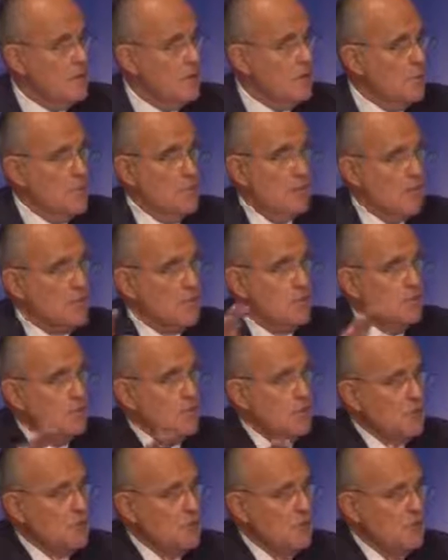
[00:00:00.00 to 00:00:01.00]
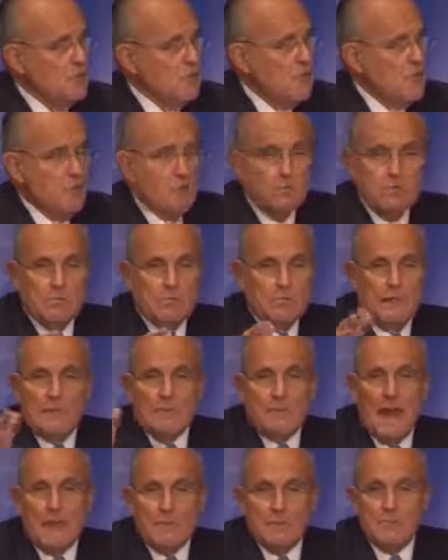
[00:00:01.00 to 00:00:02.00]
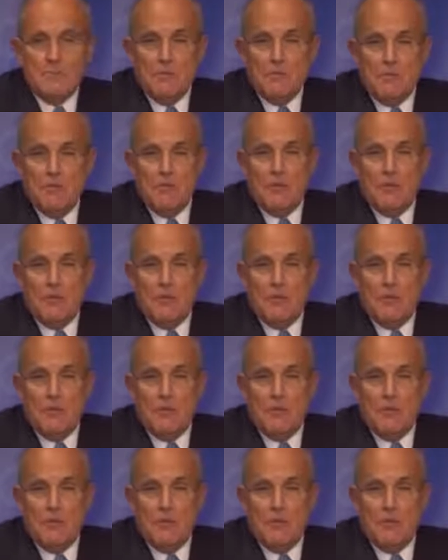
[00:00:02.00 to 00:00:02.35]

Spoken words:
it could be much sooner than we think. That's happened